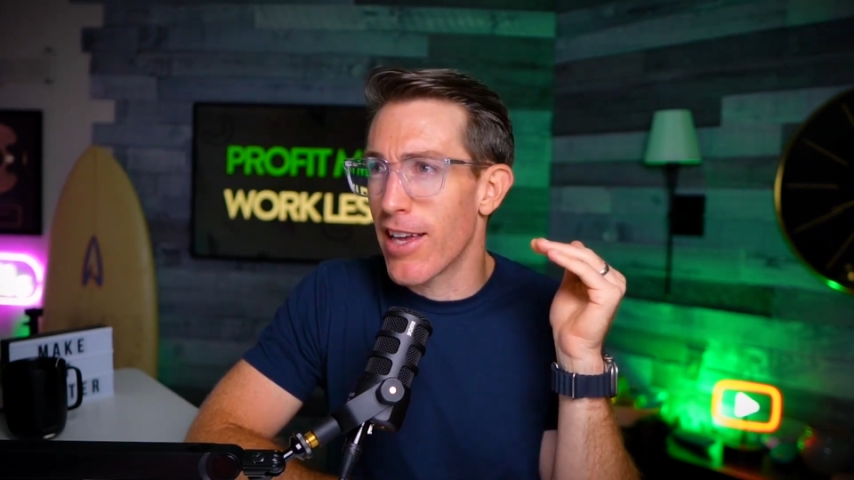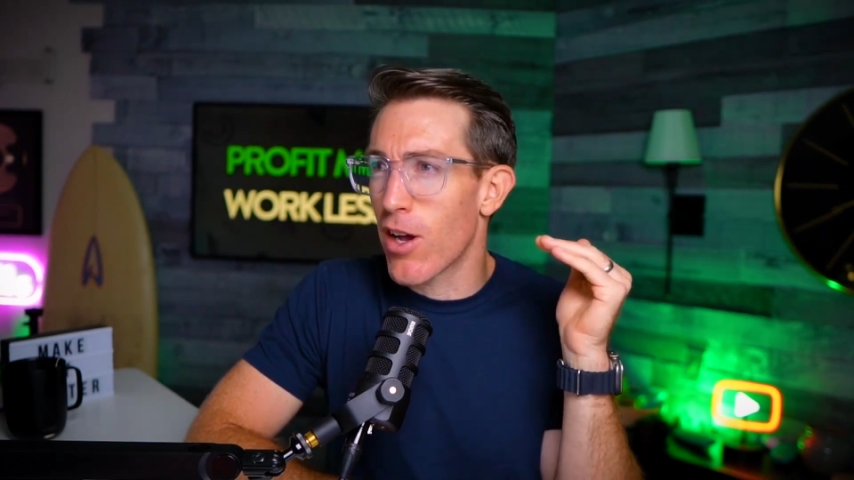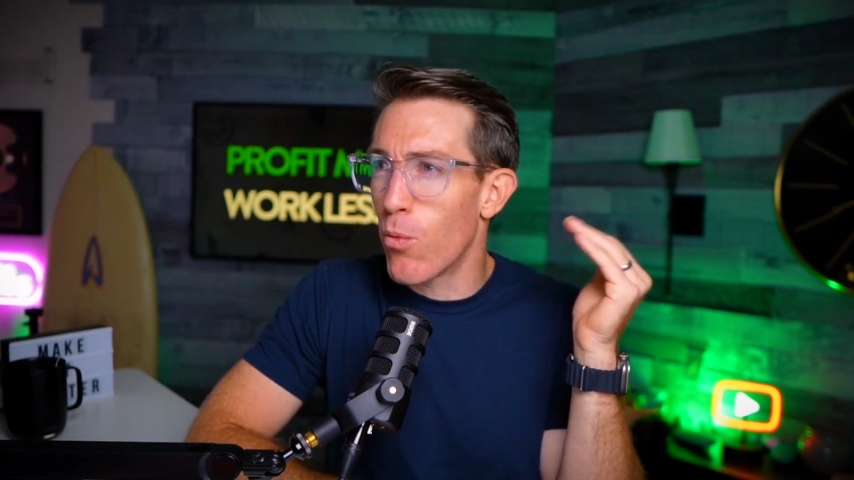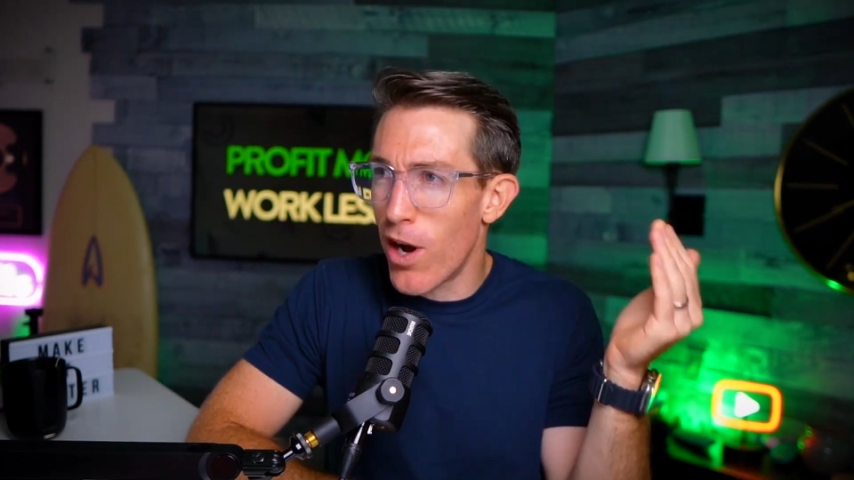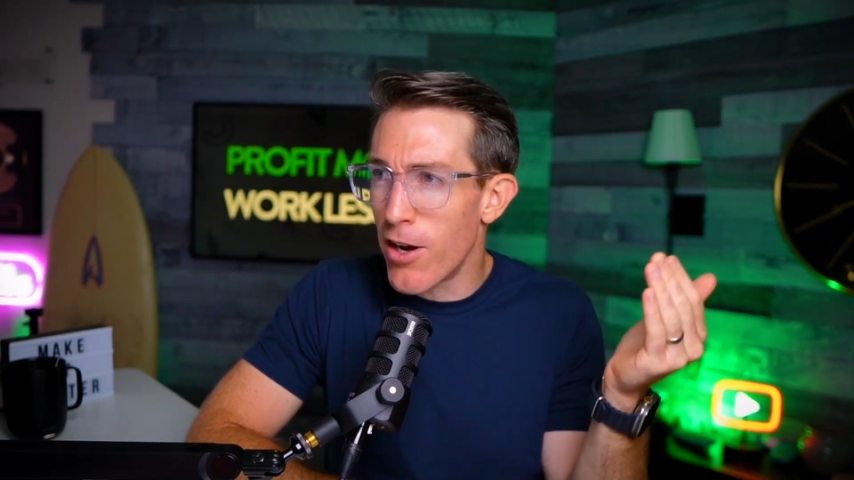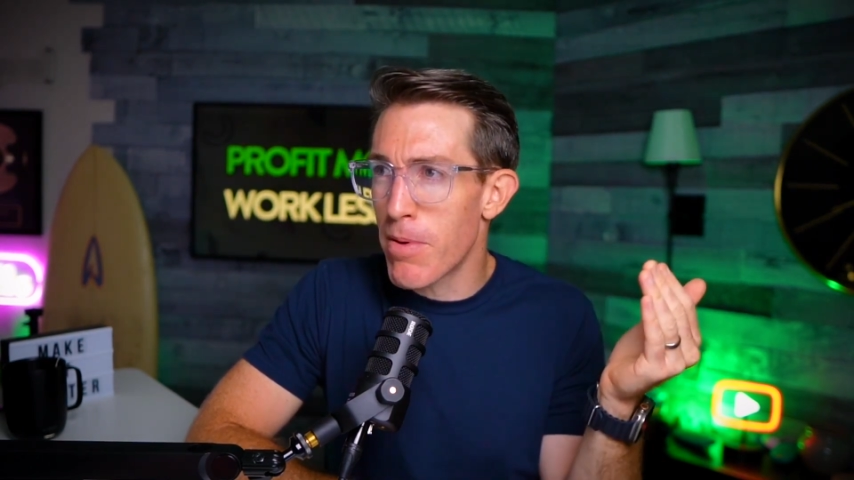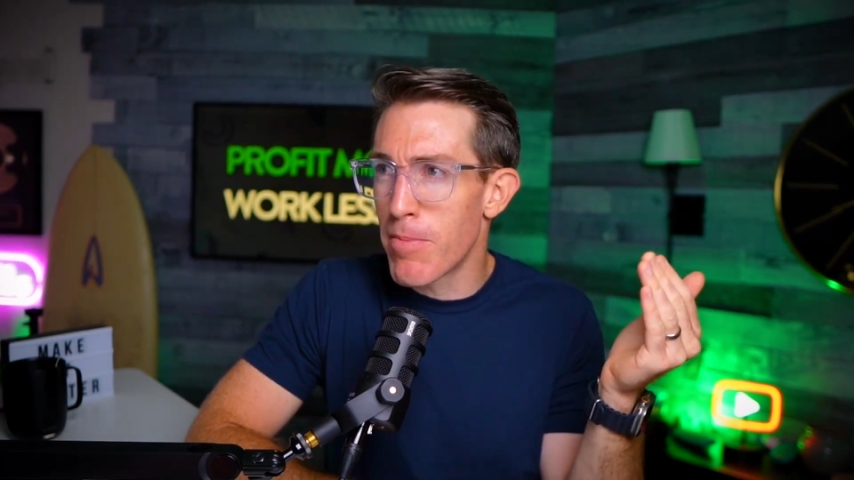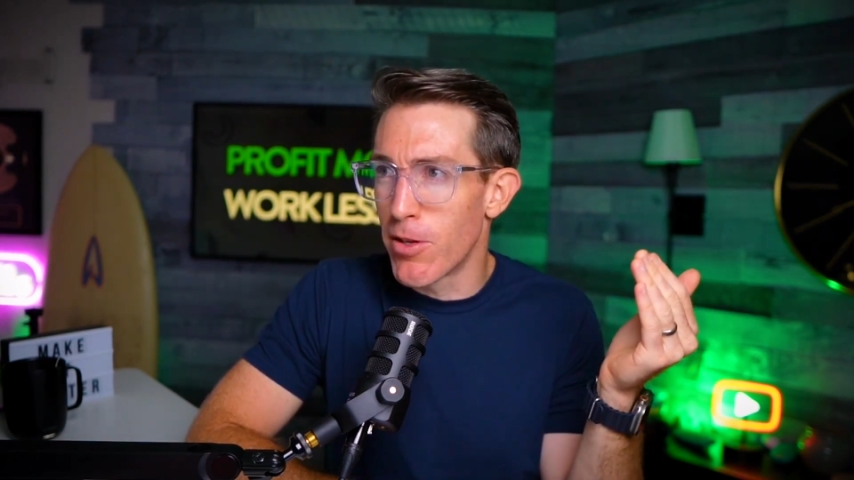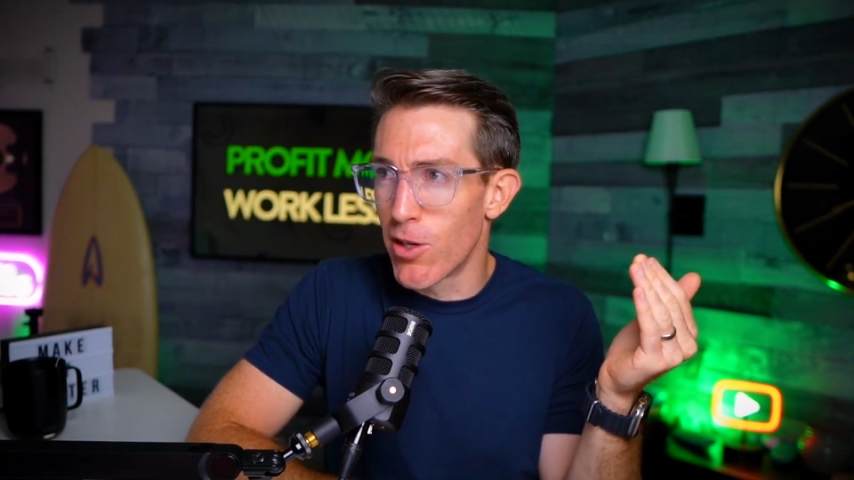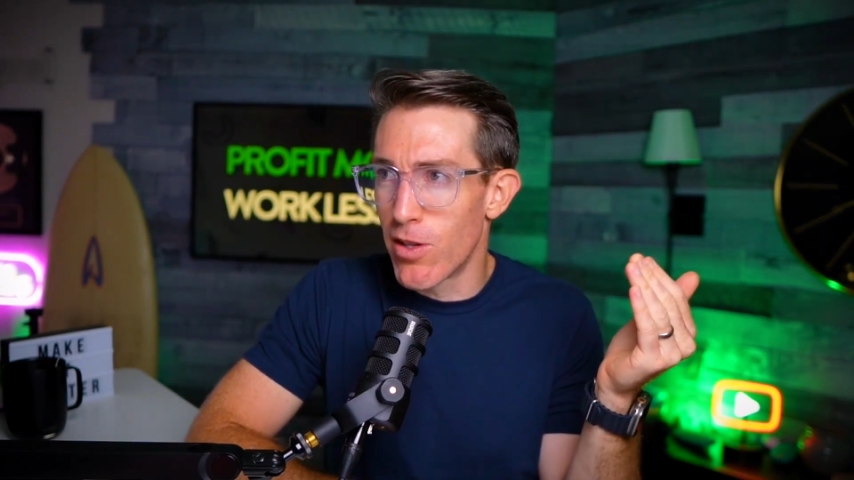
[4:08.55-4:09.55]
like, why don't
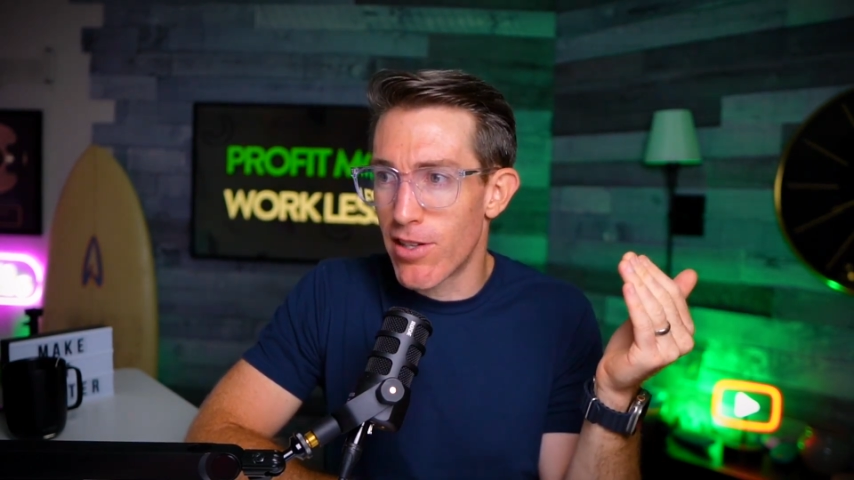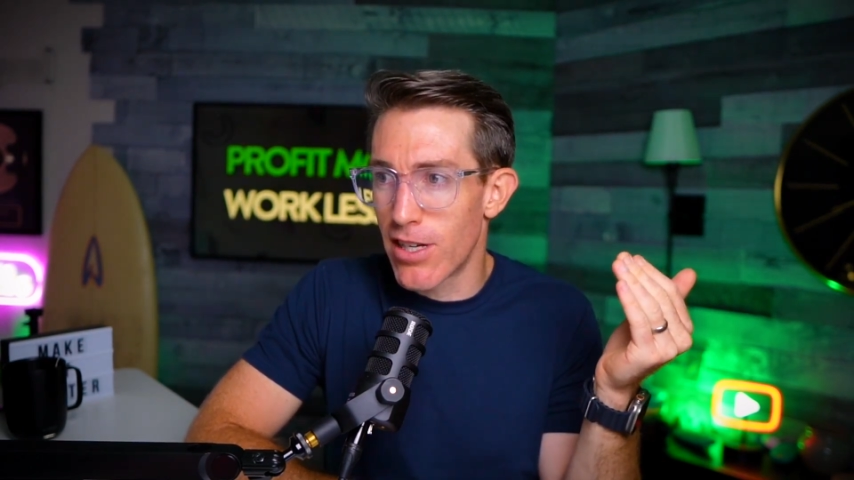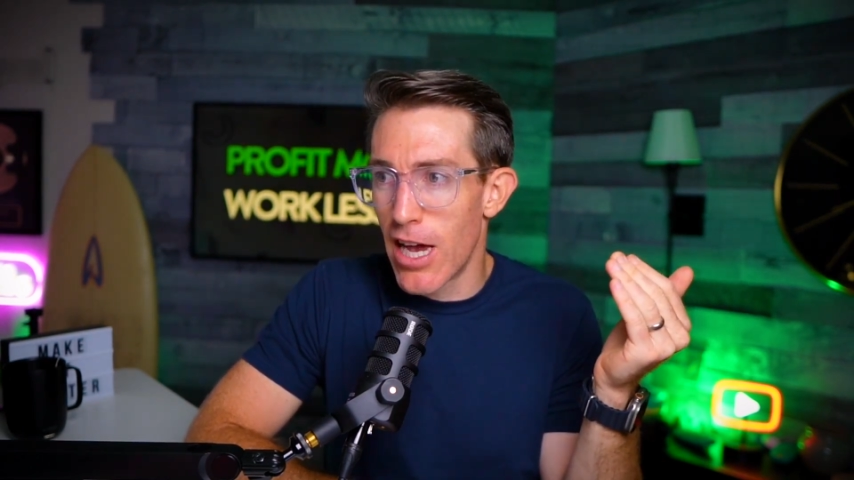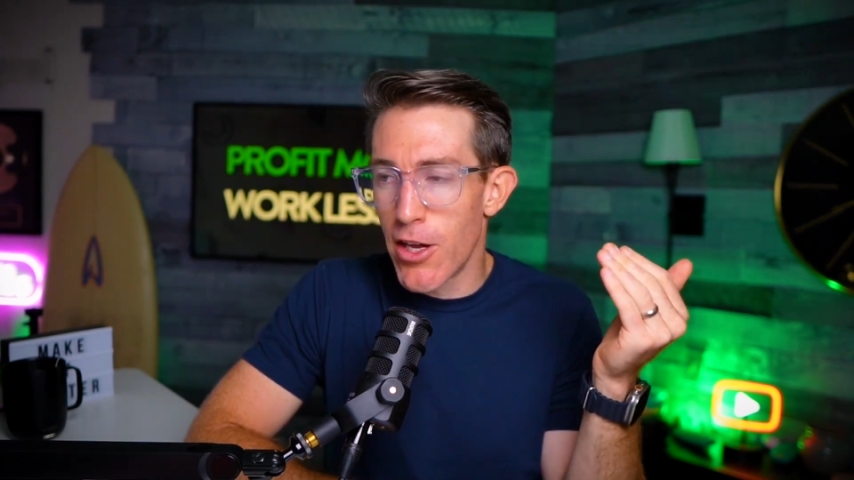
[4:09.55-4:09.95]
people do this?